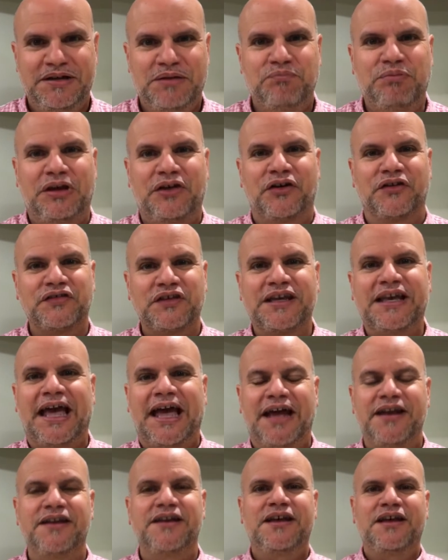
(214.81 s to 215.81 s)
Because
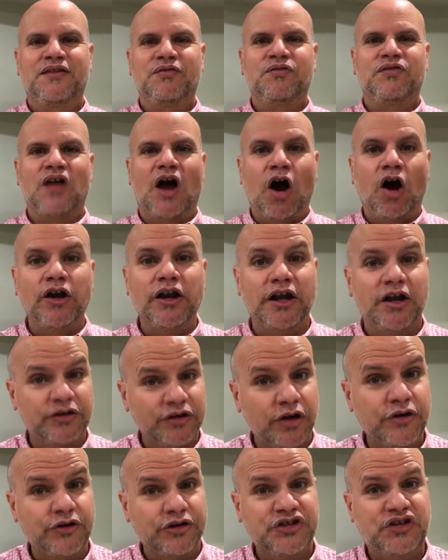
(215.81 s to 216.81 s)
again, an
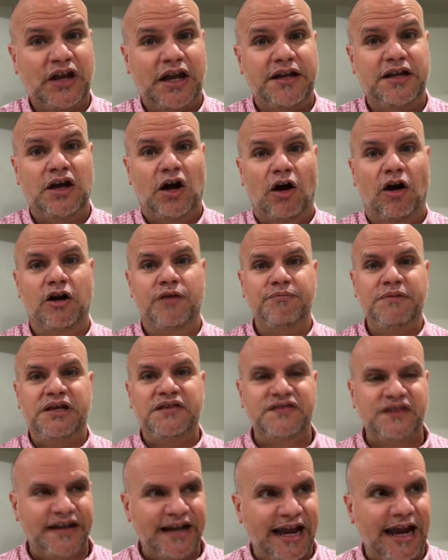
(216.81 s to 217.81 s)
understanding heart means that